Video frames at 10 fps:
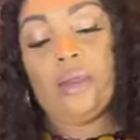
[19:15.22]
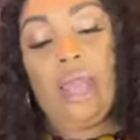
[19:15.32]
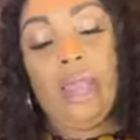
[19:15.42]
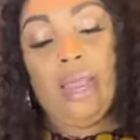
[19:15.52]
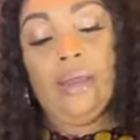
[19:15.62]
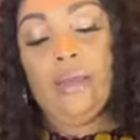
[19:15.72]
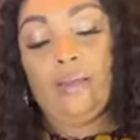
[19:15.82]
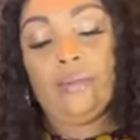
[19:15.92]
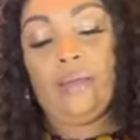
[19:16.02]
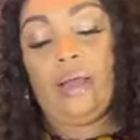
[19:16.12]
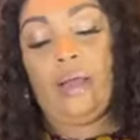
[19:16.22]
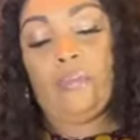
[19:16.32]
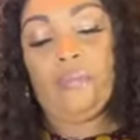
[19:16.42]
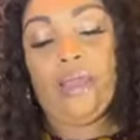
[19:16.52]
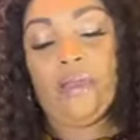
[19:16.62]
Then,
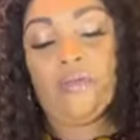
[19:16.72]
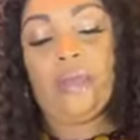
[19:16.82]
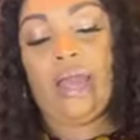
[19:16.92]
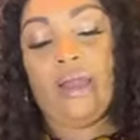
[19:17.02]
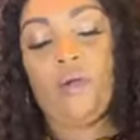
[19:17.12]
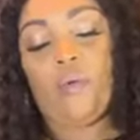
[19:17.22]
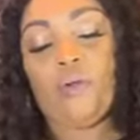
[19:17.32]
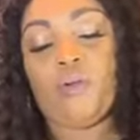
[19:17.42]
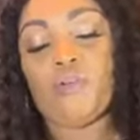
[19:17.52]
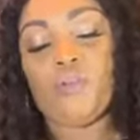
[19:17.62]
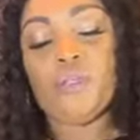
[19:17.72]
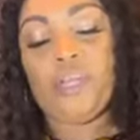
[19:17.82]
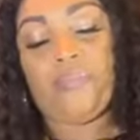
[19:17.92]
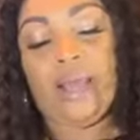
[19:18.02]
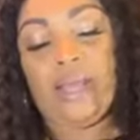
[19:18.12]
um, anyway, I don't want to go too
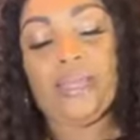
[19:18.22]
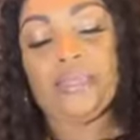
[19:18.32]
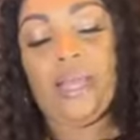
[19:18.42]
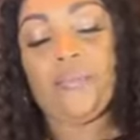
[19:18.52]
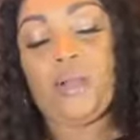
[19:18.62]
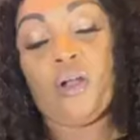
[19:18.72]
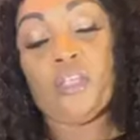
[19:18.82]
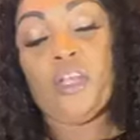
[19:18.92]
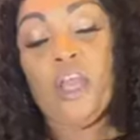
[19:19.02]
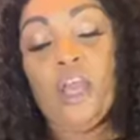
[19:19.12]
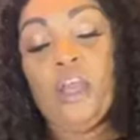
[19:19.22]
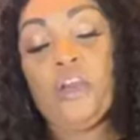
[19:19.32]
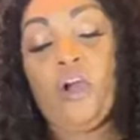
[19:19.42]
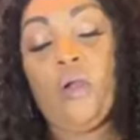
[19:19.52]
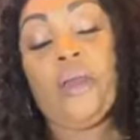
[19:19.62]
deep, like I said, because
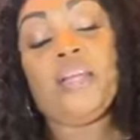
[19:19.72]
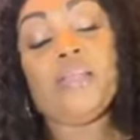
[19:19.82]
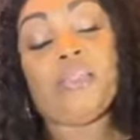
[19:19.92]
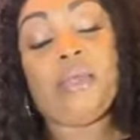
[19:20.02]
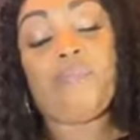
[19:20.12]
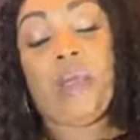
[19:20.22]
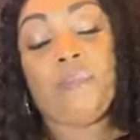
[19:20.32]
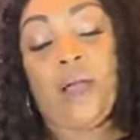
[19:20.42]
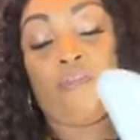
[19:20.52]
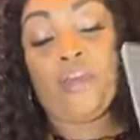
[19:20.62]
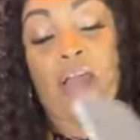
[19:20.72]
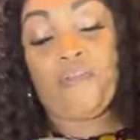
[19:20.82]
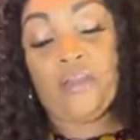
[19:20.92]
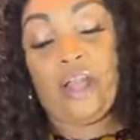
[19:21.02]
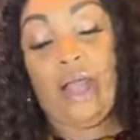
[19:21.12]
they already zipped my mouth in
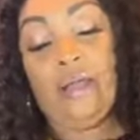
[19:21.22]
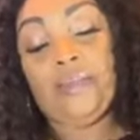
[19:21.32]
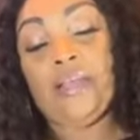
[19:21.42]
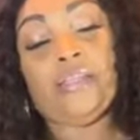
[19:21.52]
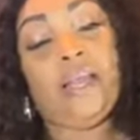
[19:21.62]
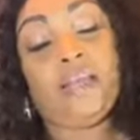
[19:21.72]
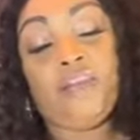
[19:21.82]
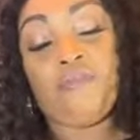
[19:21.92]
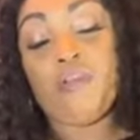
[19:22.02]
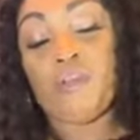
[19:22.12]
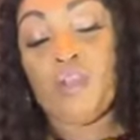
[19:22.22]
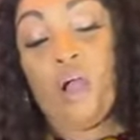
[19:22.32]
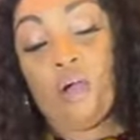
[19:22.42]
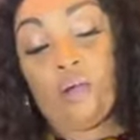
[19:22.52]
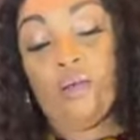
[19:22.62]
Africa. They said, if you
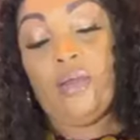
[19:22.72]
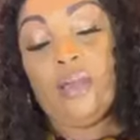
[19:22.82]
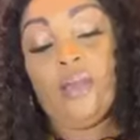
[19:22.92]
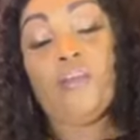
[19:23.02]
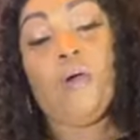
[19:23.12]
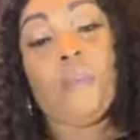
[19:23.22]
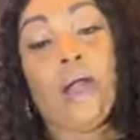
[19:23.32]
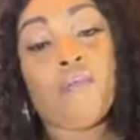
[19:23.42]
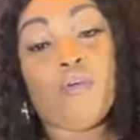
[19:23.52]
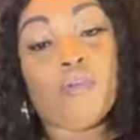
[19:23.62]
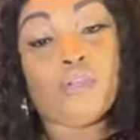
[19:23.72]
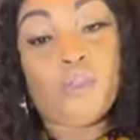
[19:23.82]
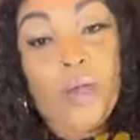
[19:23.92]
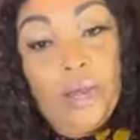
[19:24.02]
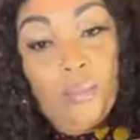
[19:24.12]
talk, your mouth going to
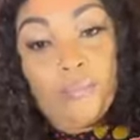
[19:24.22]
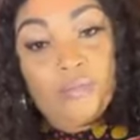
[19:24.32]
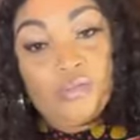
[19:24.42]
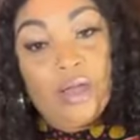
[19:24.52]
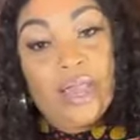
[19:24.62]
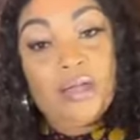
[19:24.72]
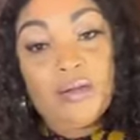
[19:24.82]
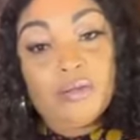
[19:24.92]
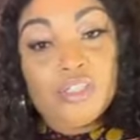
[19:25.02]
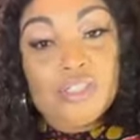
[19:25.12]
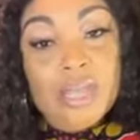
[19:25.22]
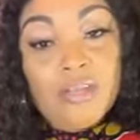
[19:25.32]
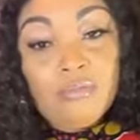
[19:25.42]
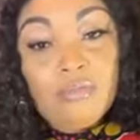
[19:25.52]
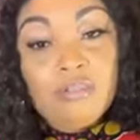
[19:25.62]
swell up. So I ain't going to
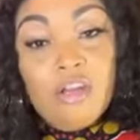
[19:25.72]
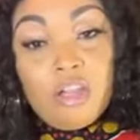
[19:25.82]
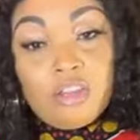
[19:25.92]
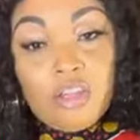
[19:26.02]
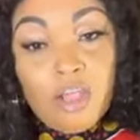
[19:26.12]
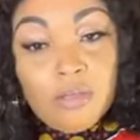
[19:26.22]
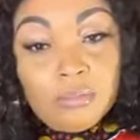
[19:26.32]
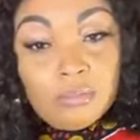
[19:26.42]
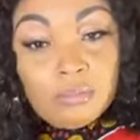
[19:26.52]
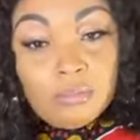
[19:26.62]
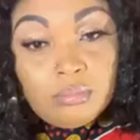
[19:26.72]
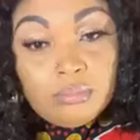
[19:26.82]
say nothing.